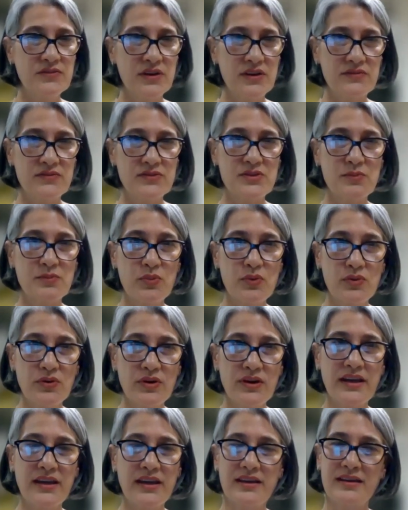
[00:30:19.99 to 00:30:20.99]
of
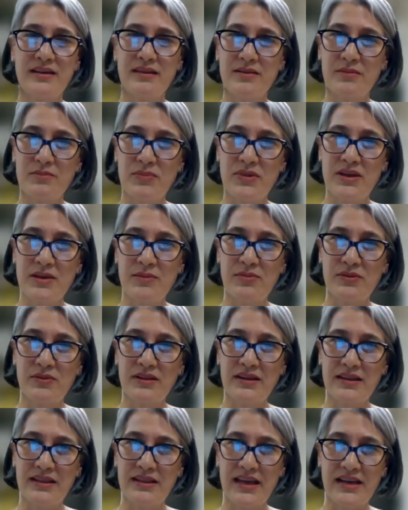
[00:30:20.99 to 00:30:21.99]
supporting people
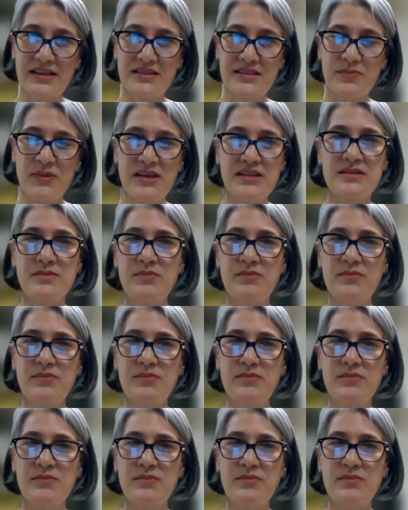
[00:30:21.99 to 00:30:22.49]
in that space,